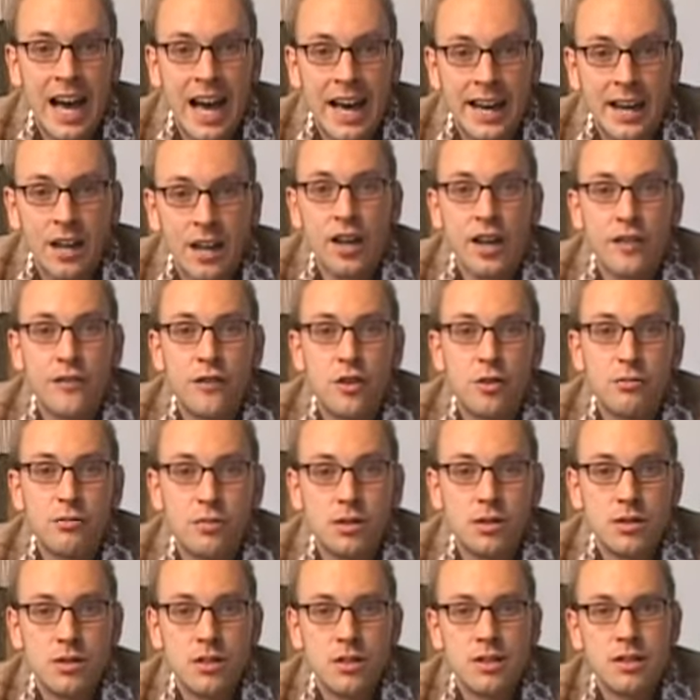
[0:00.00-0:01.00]
And like
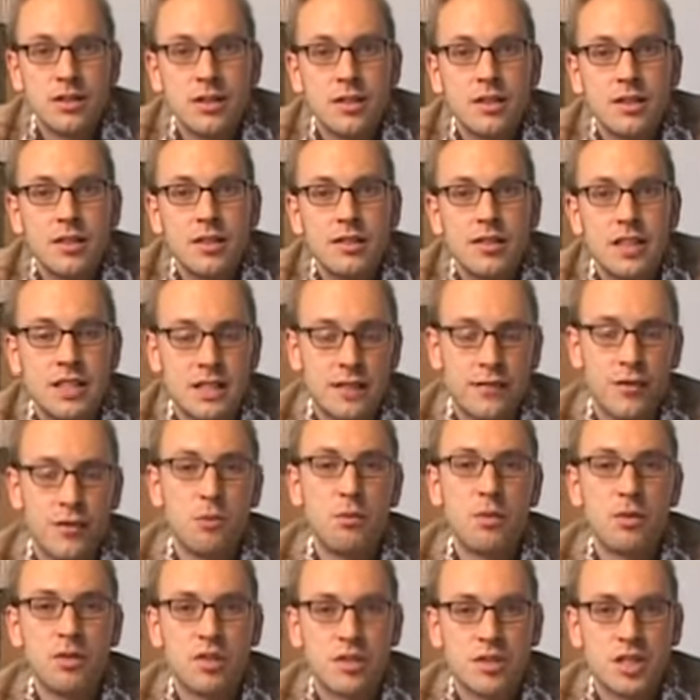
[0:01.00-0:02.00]
football, there's a
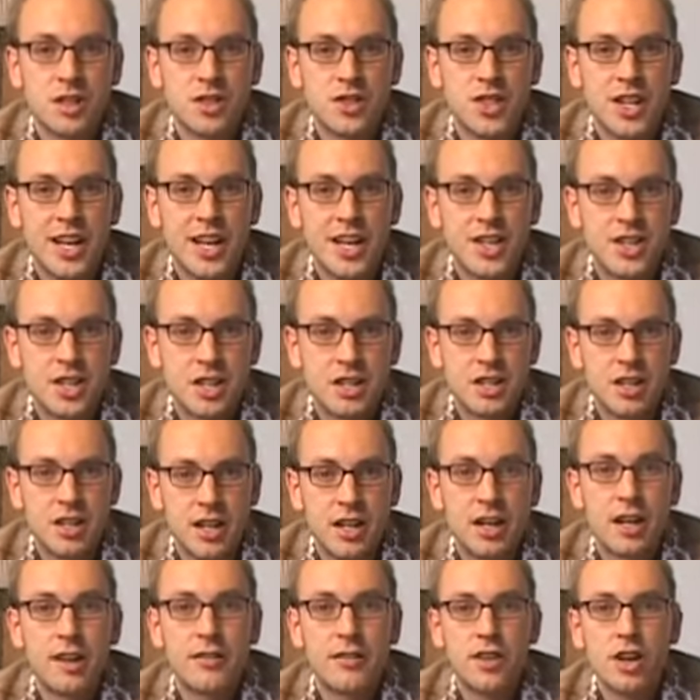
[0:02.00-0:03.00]
football association,
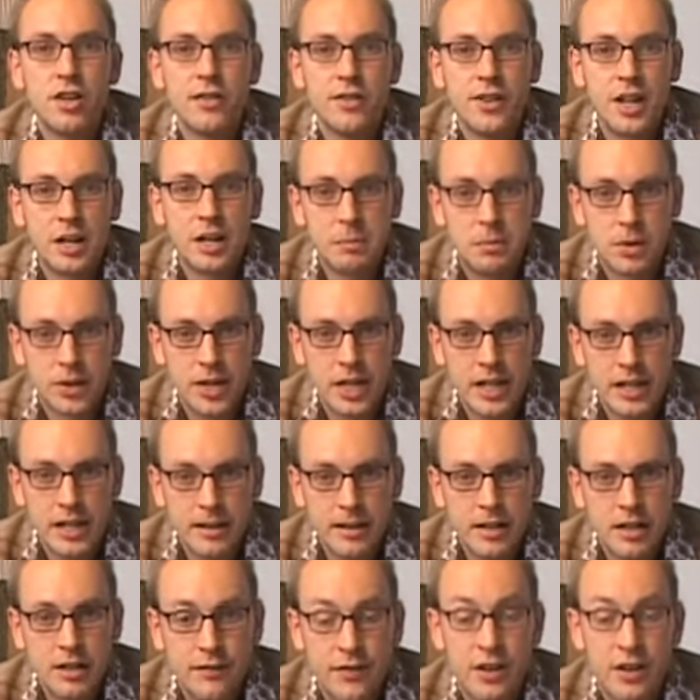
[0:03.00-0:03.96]
a kind of governing body.